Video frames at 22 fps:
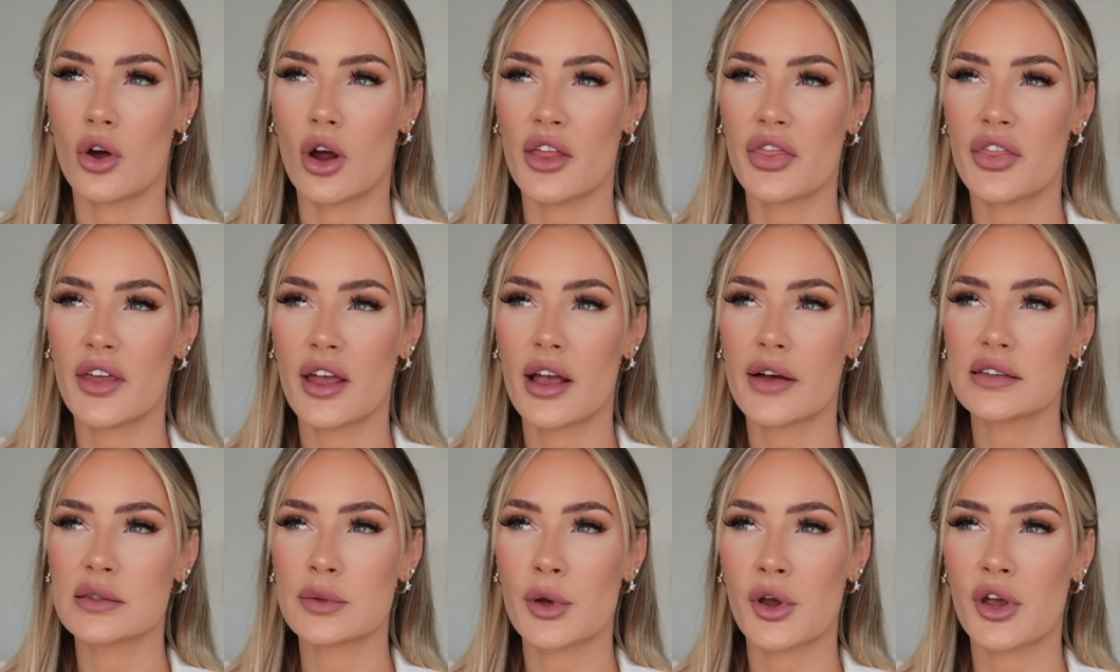I
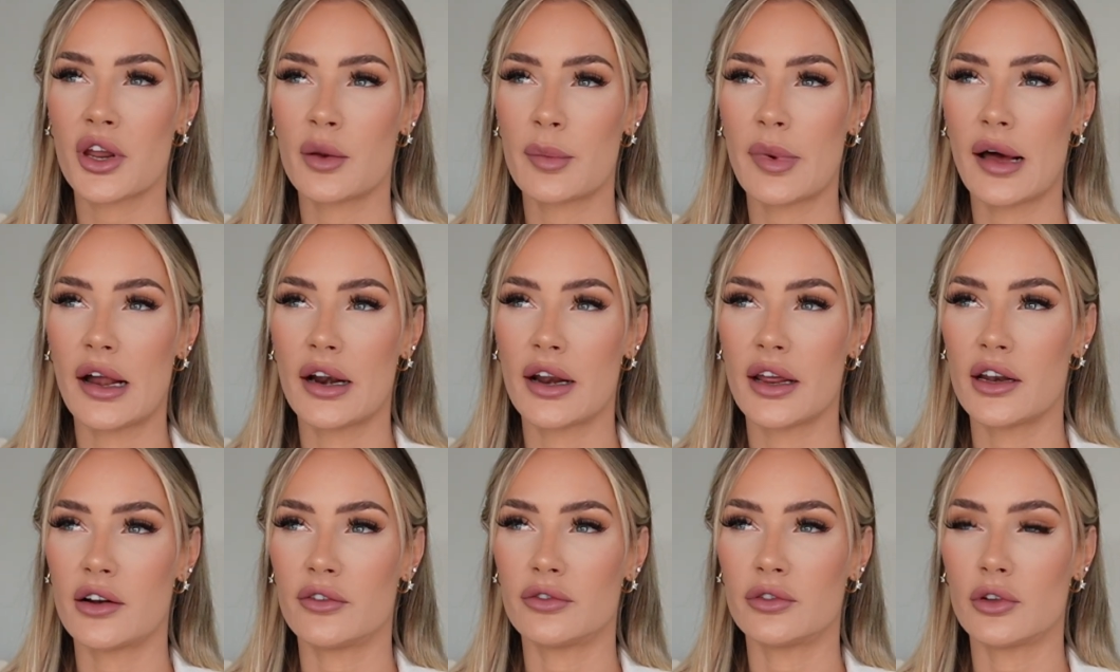think I've spoken about
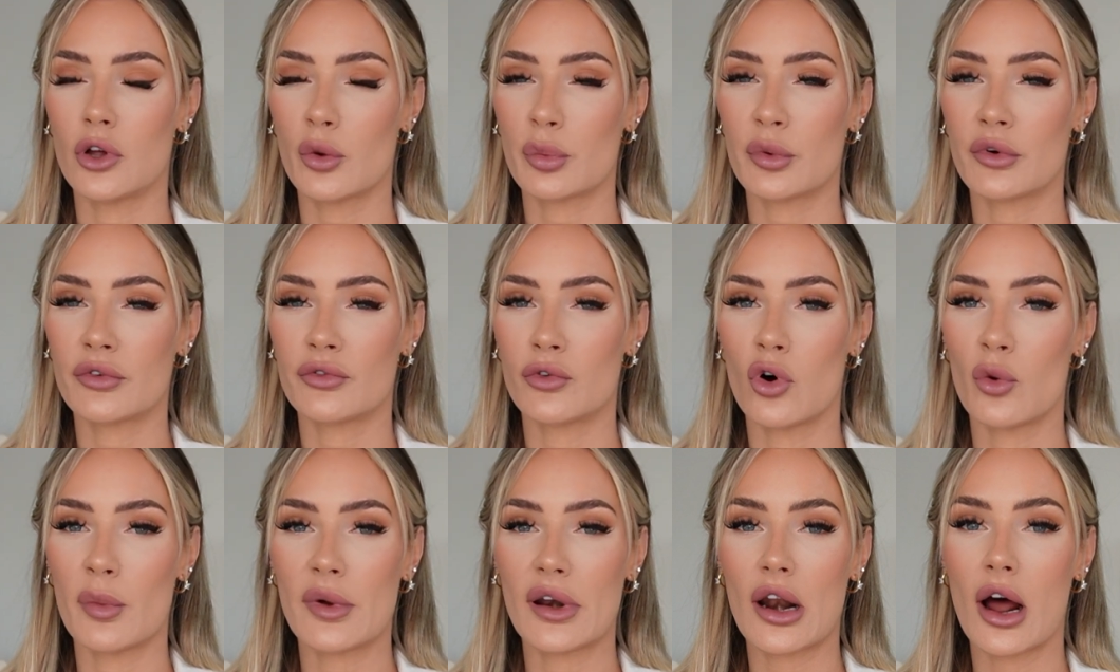it in a vlog
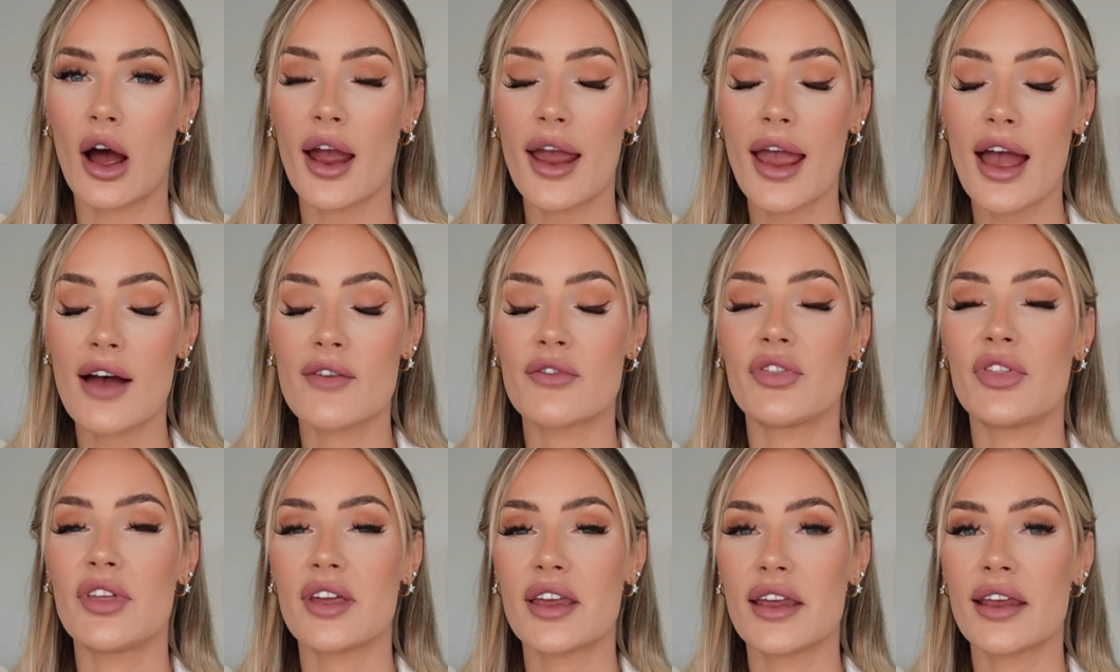before, but I
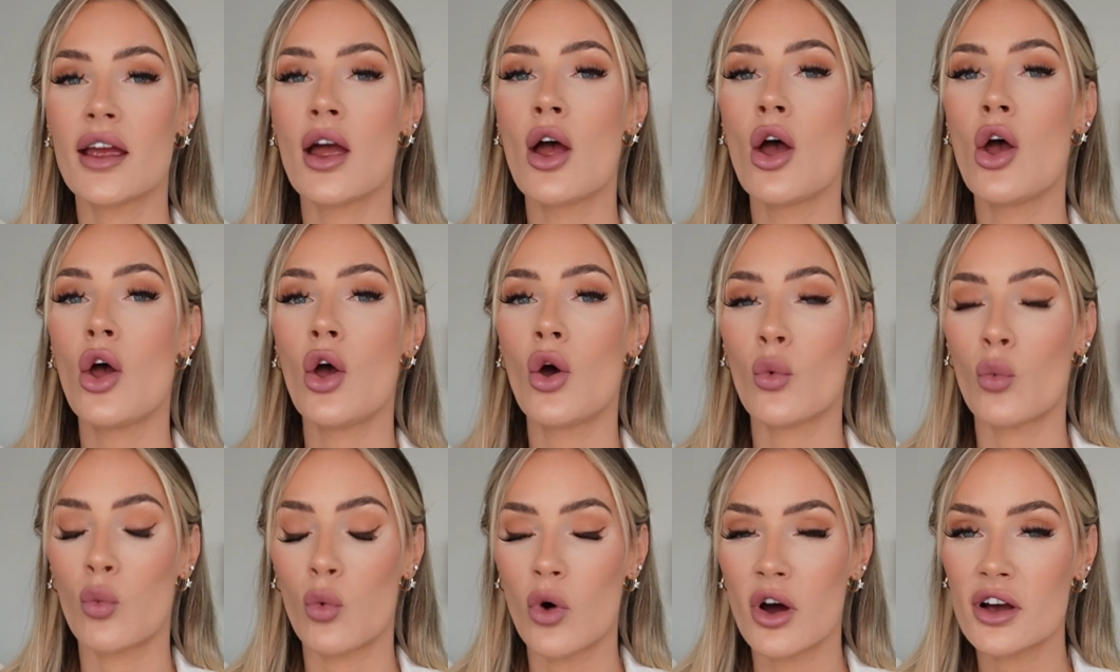have the
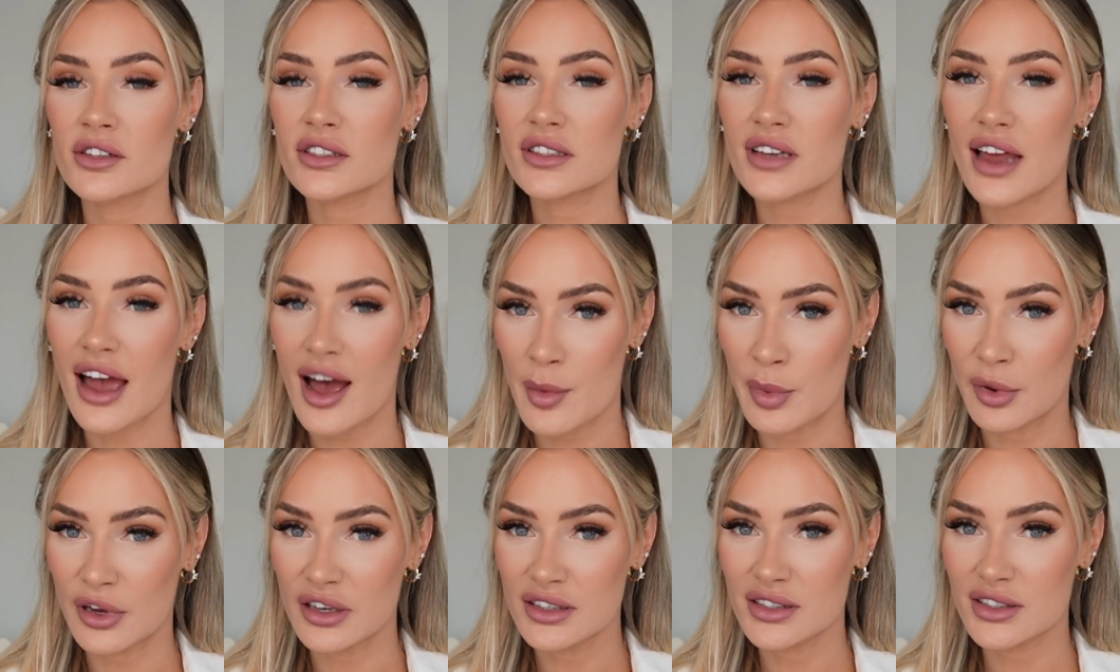worst
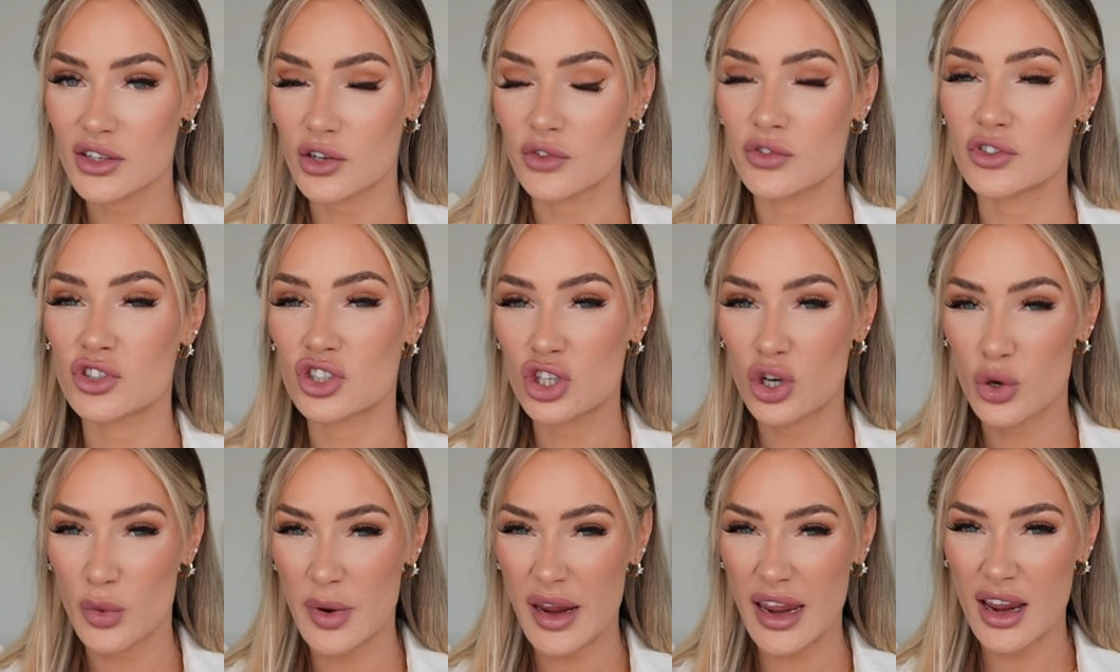habits of
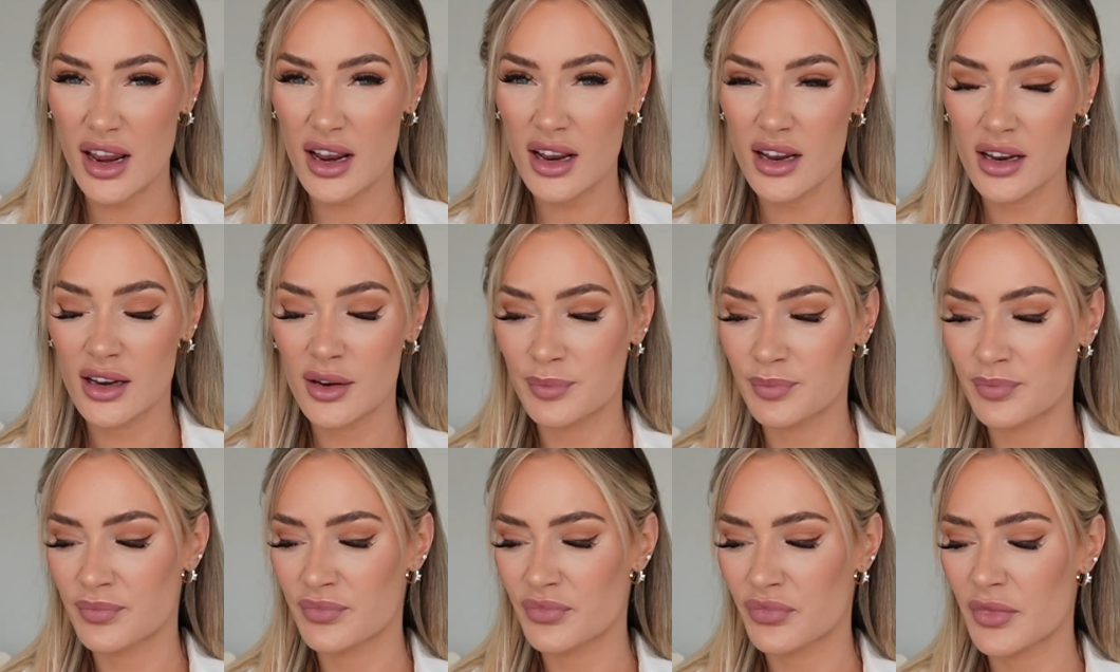chewing.
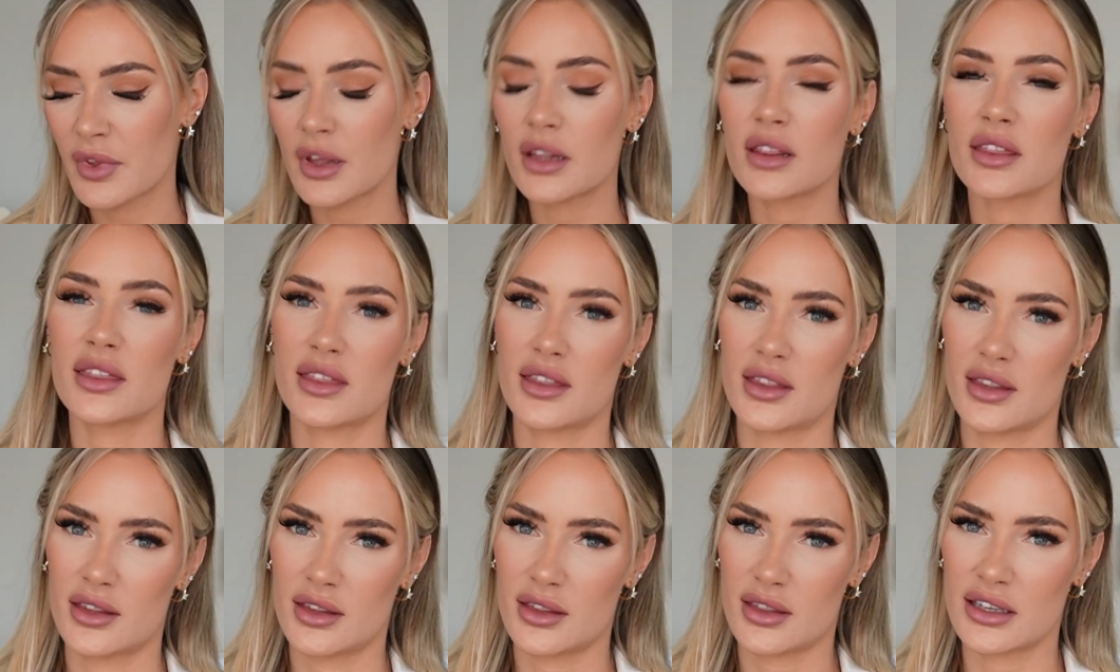
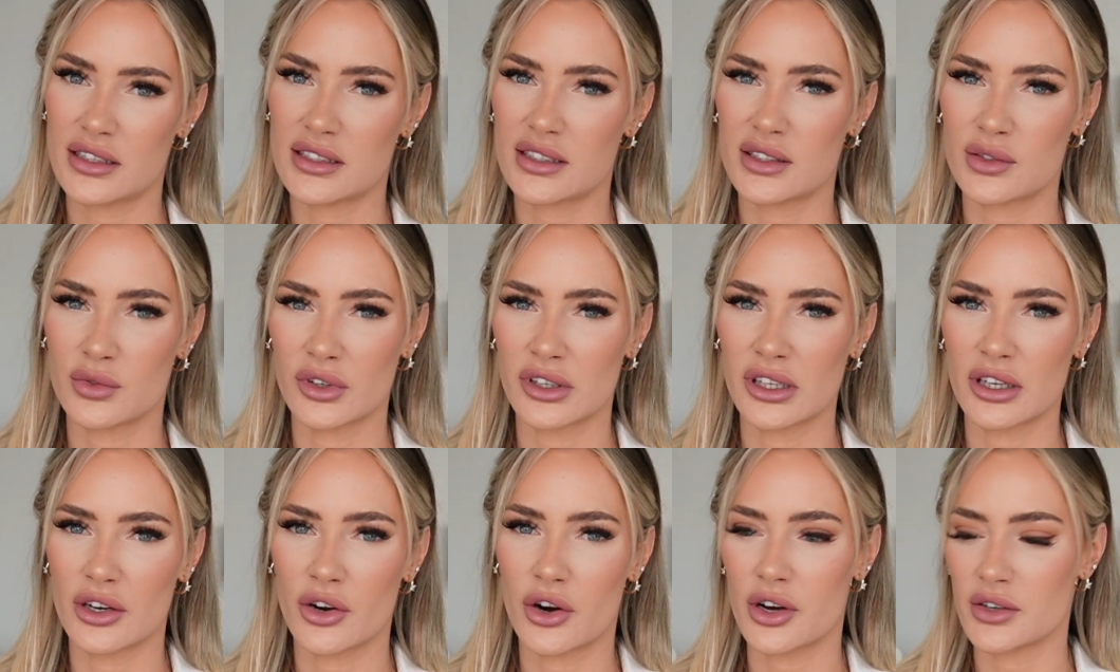This is
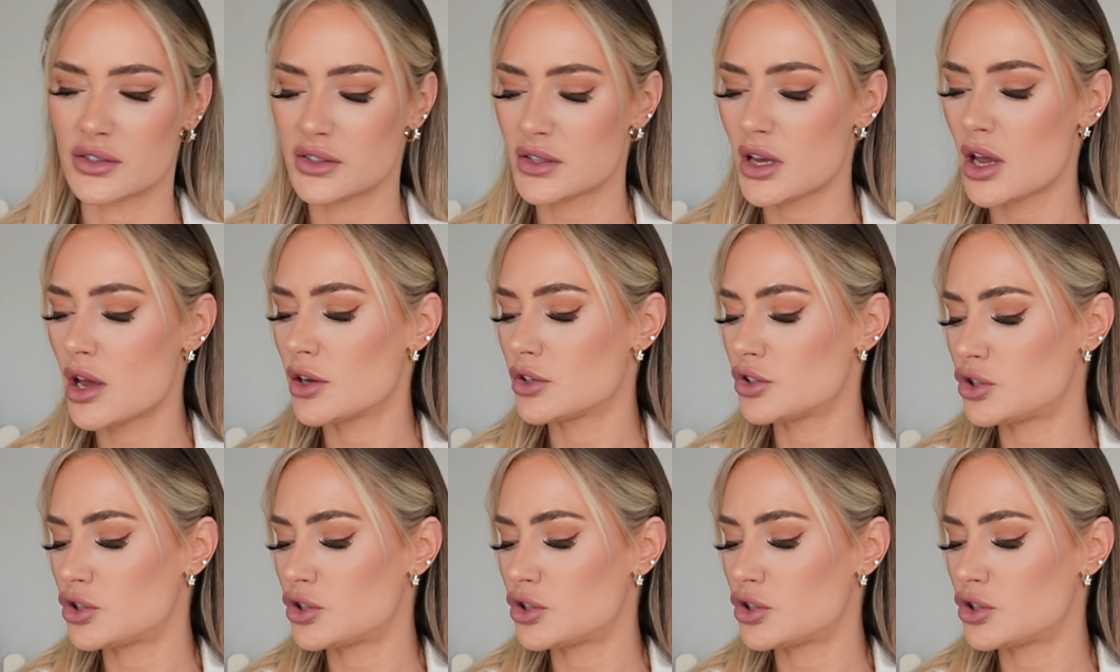really gross.